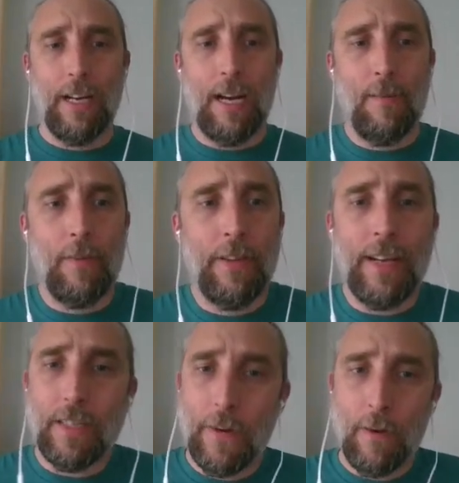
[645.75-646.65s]
The
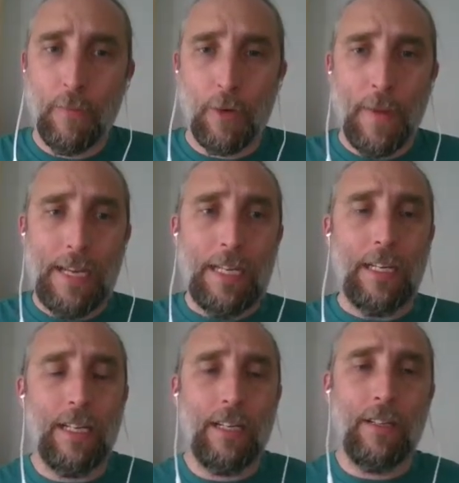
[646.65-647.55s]
next video I'm going to
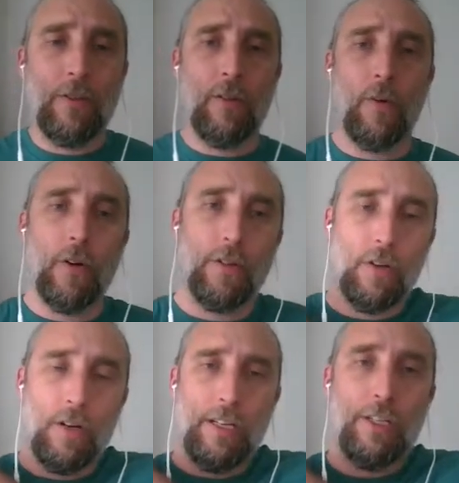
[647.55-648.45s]
make is going to
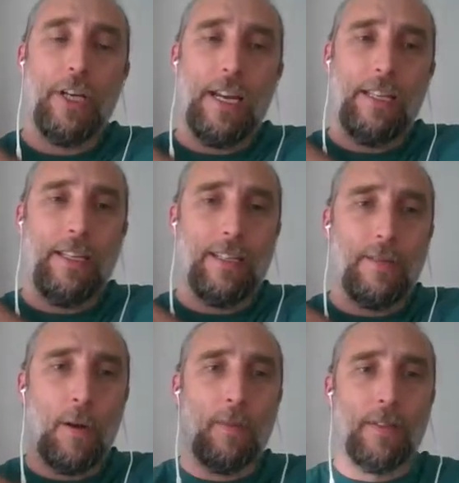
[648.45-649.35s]
focus on chaining these
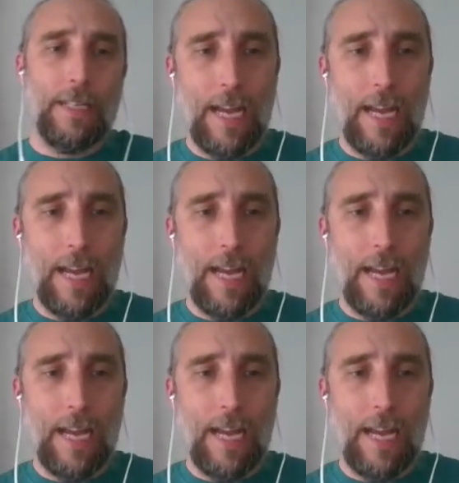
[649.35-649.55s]
experiments